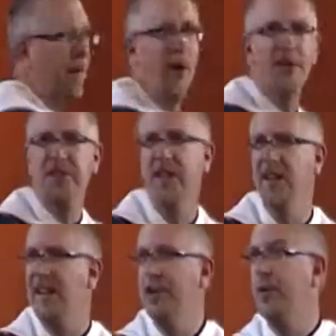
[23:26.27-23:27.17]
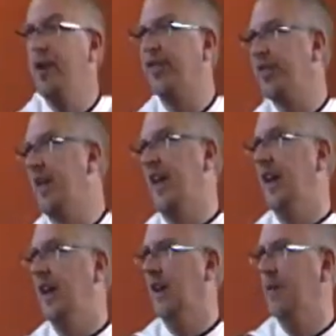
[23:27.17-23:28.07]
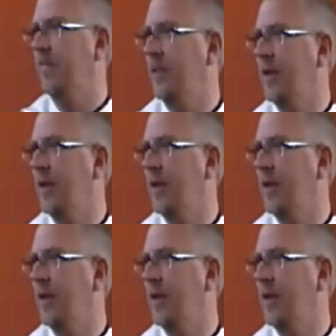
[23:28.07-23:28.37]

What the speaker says: a person into a thing,